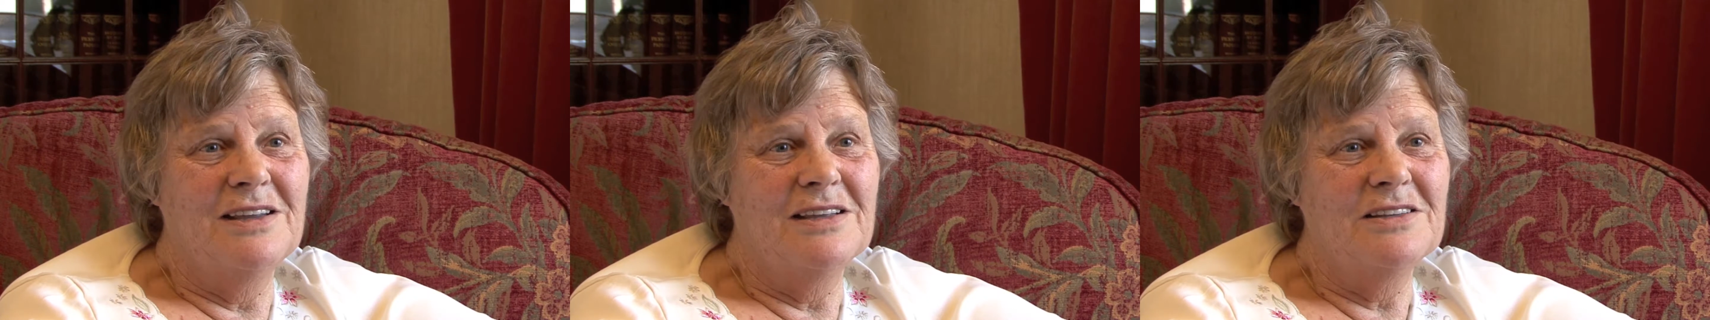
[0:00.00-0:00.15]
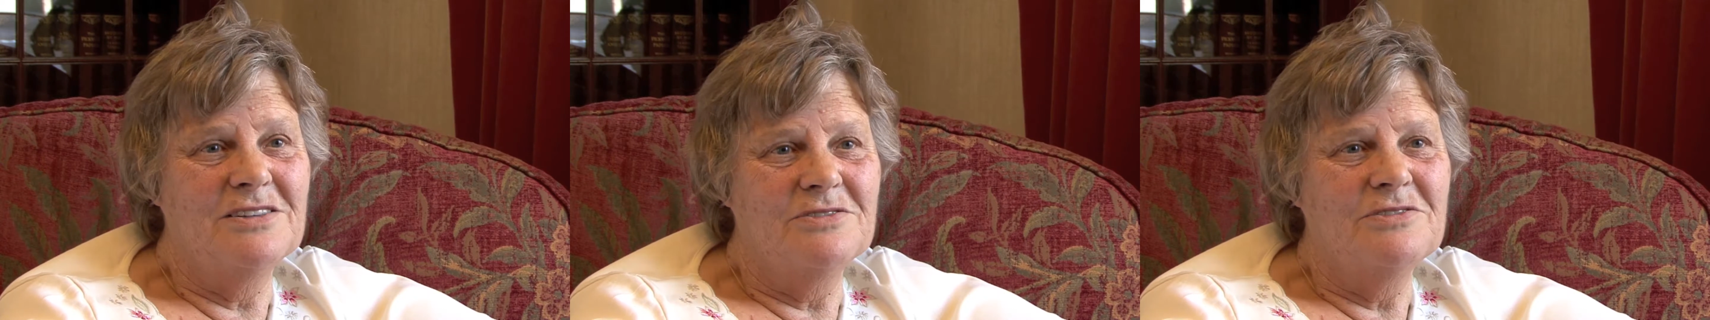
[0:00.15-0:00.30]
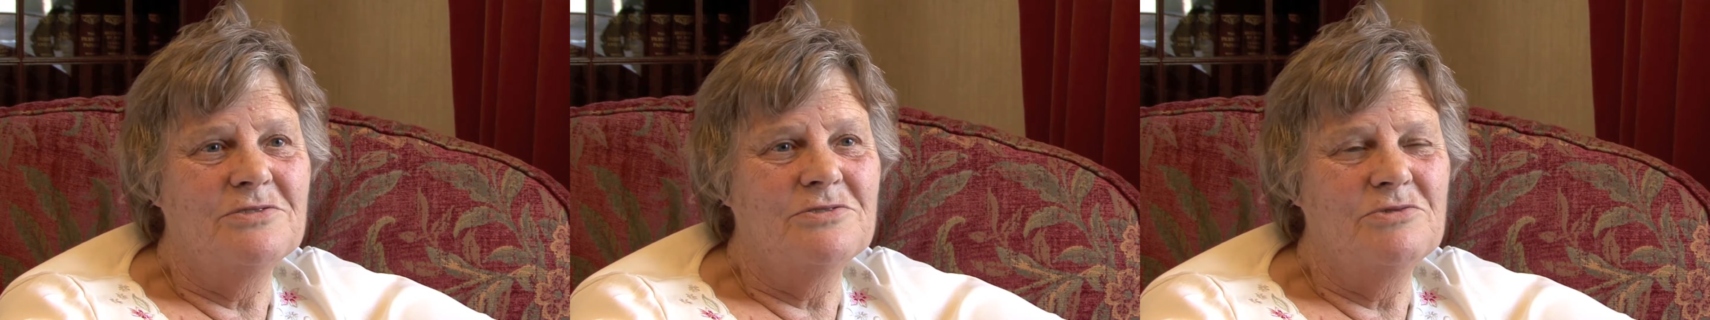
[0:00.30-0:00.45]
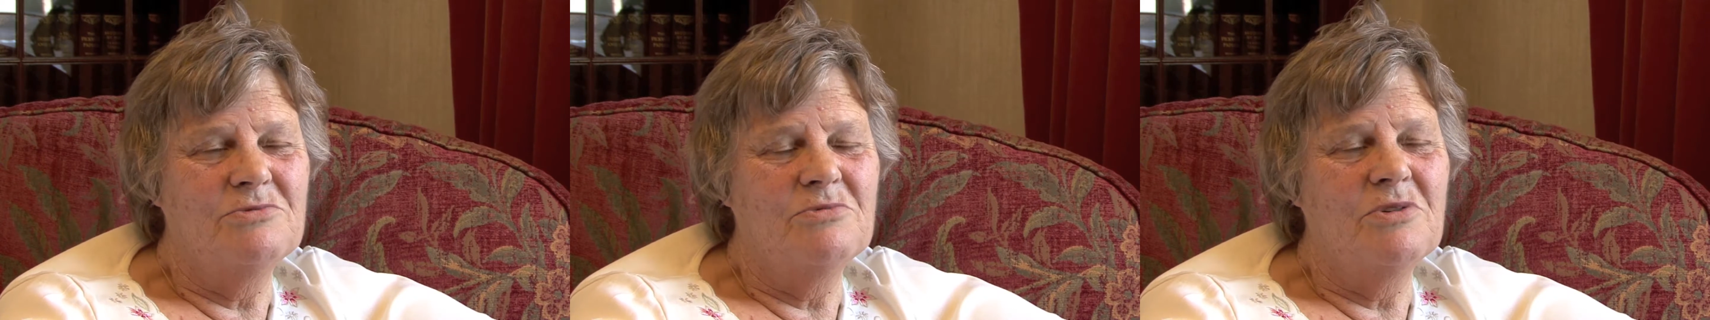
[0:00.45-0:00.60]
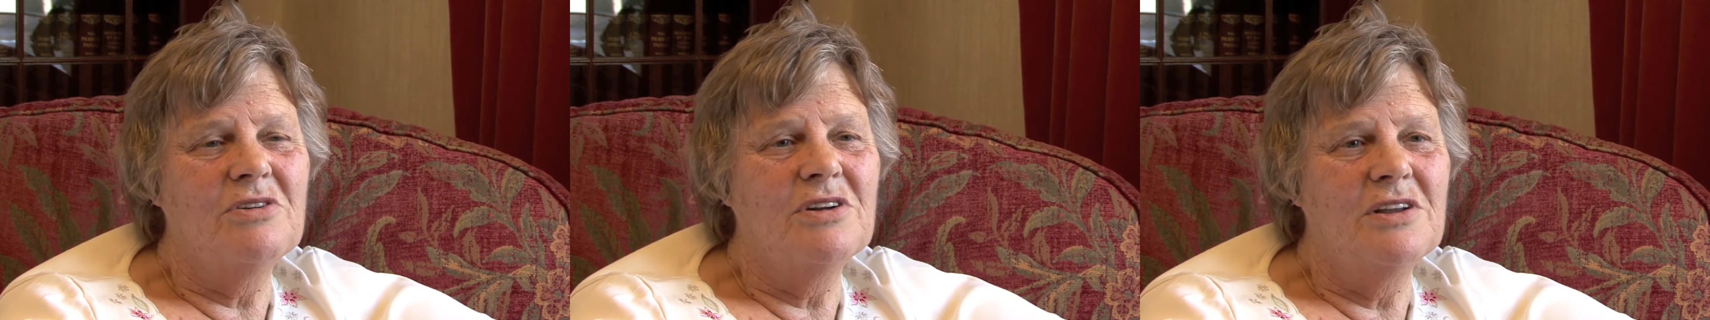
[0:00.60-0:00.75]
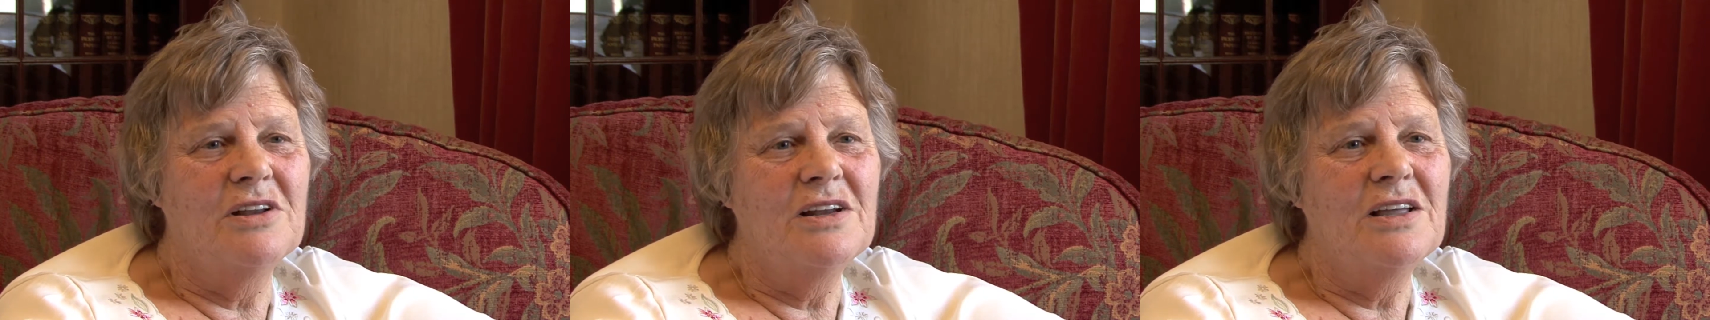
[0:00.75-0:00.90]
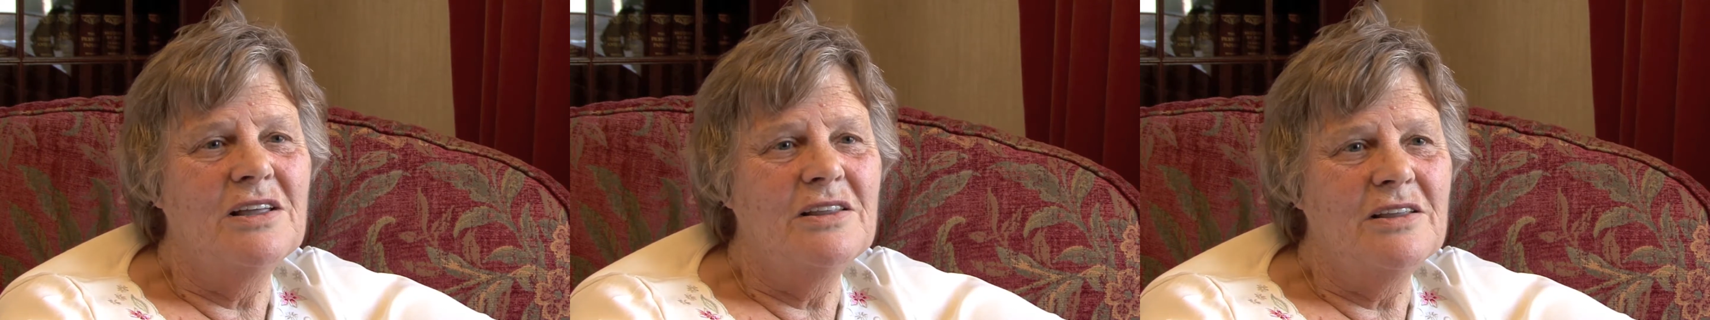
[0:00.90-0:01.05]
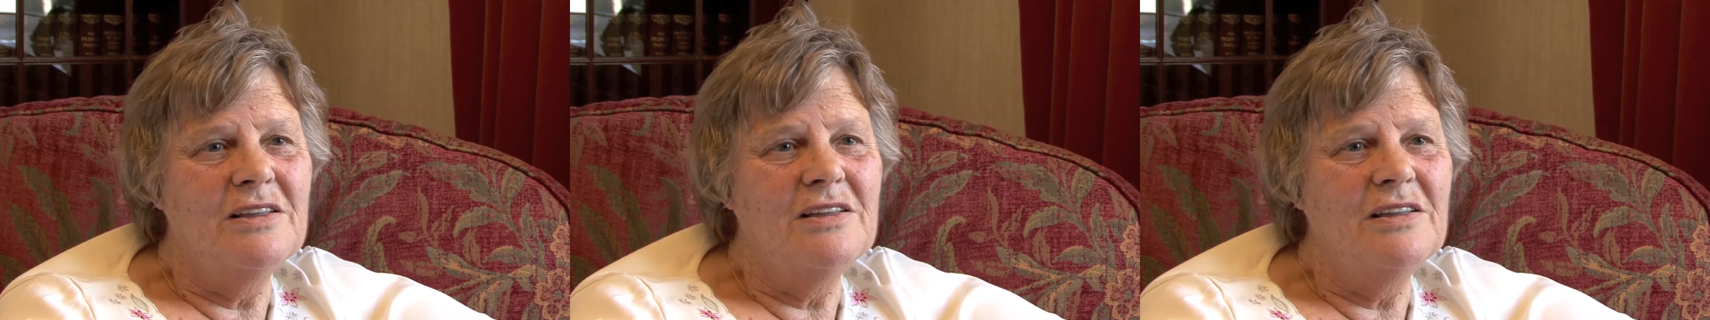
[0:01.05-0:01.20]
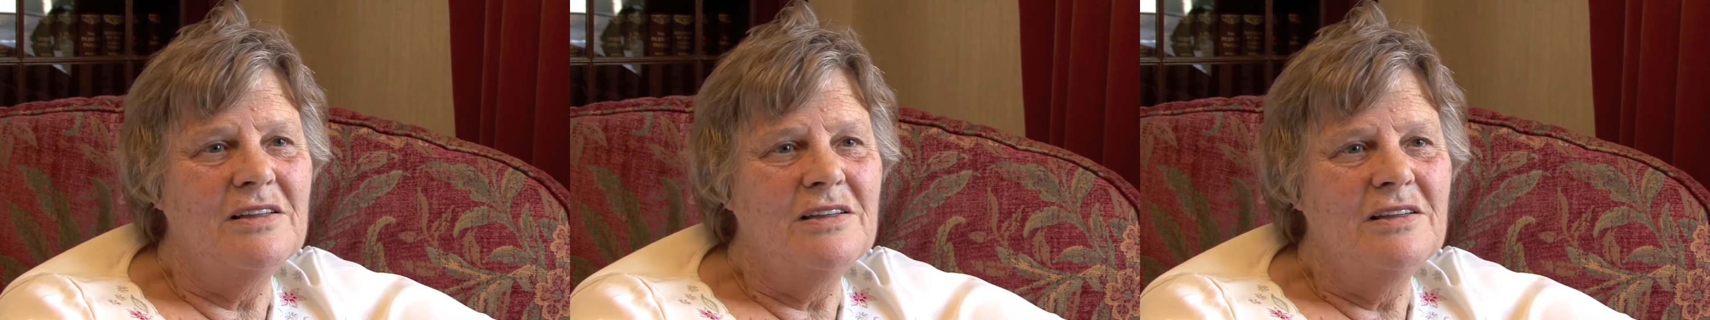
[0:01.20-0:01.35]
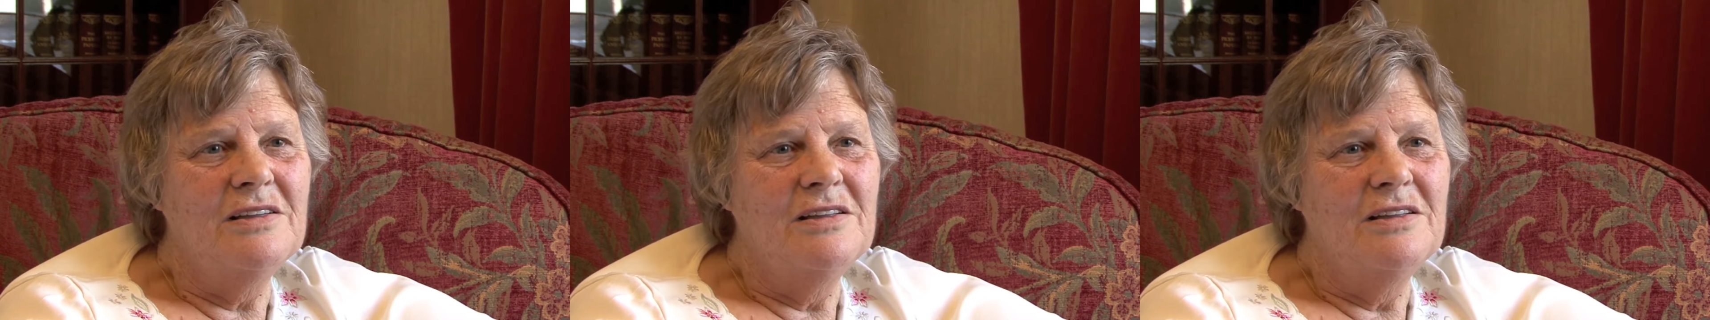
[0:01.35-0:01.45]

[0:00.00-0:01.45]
next door to one another,